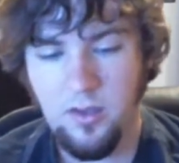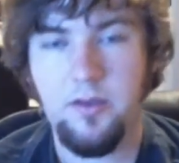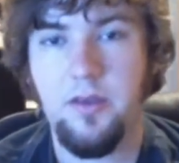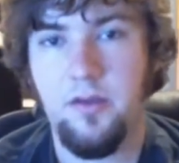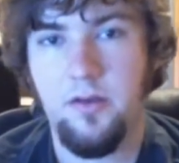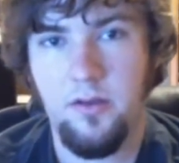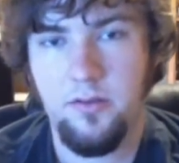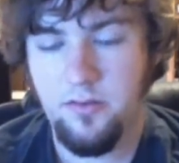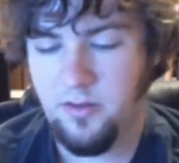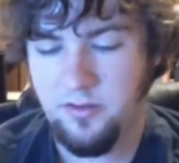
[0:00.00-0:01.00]
Again,
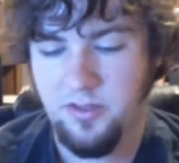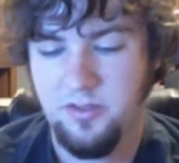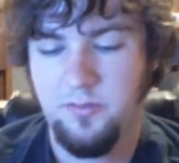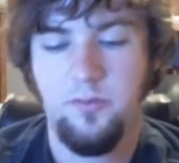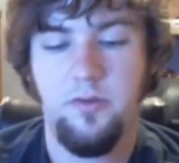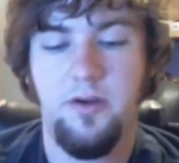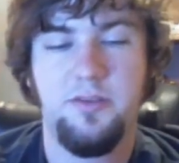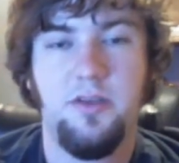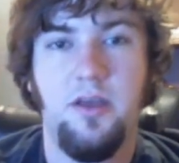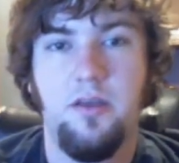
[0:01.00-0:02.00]
the adjustable rear
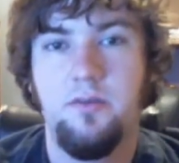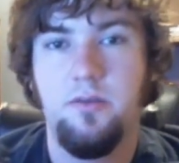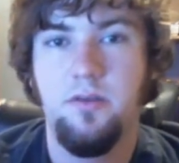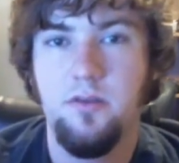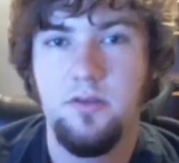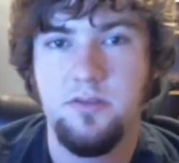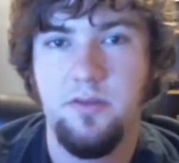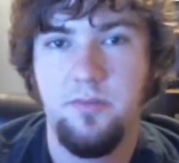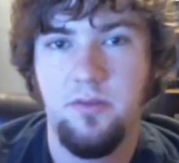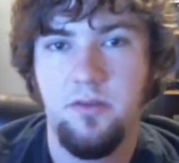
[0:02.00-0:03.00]
sight is
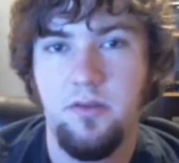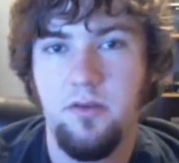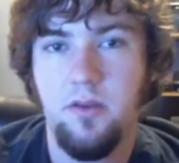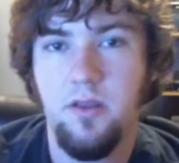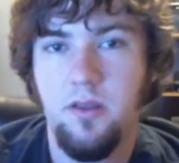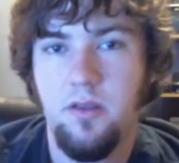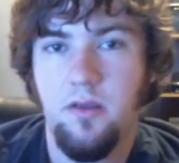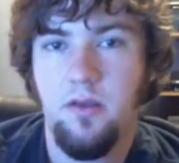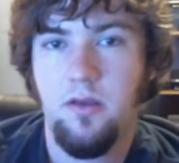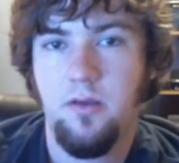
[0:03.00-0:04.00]
something that
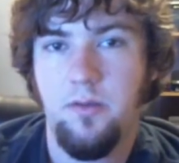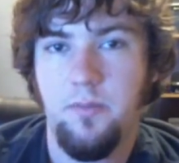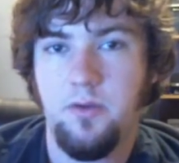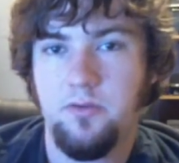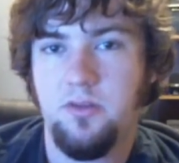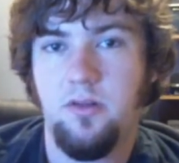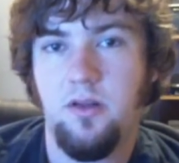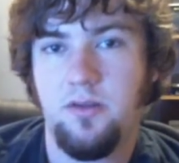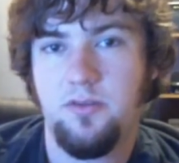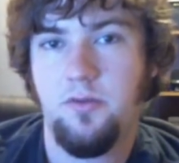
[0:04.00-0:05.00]
most
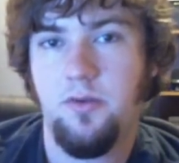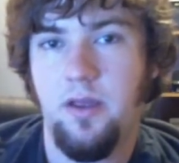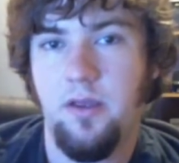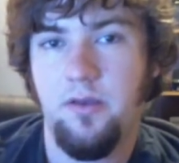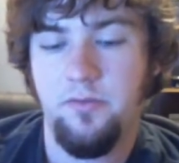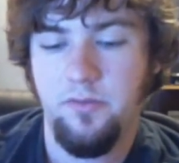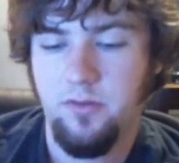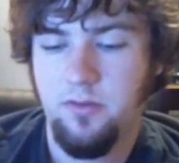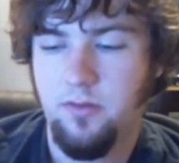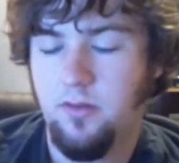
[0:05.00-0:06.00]
Glocks don't have.
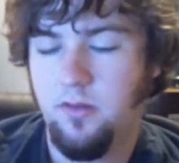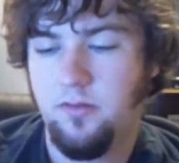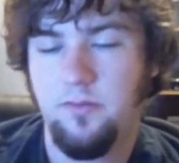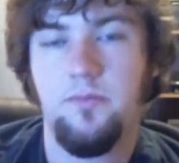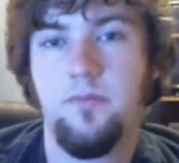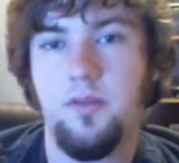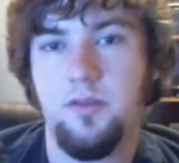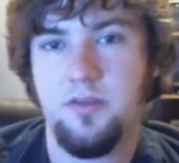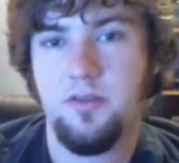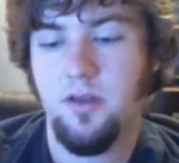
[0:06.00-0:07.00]

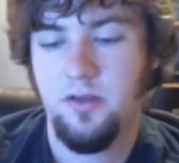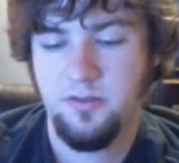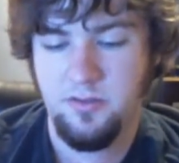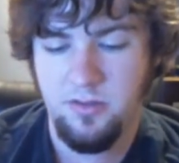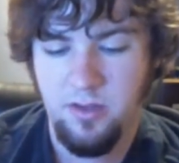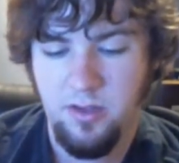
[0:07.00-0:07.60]
that this does.